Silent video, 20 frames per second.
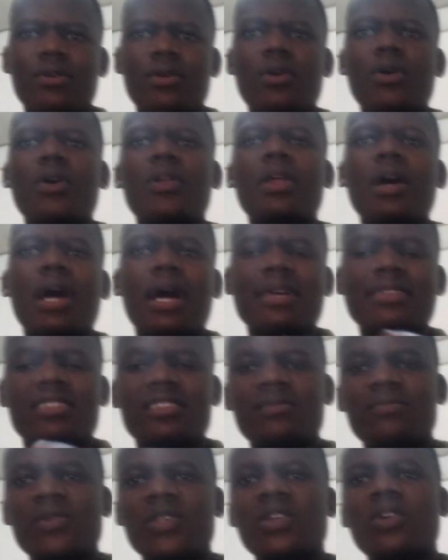or
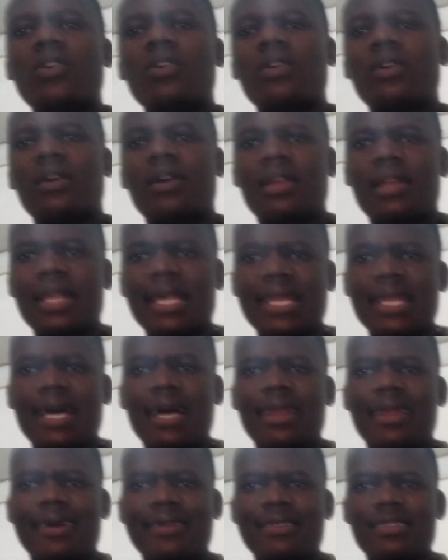Azimio red
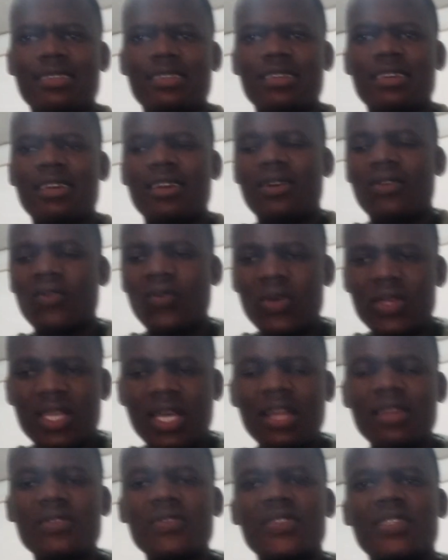alert? What
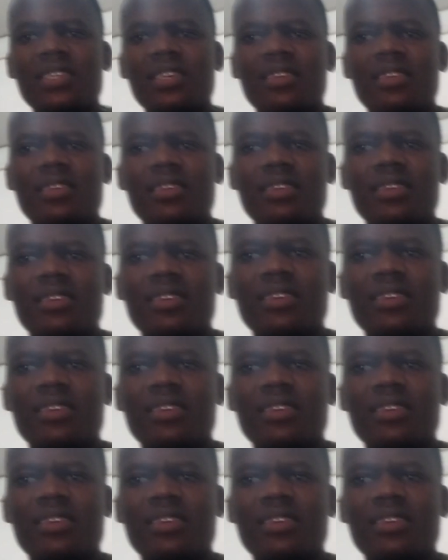can you say?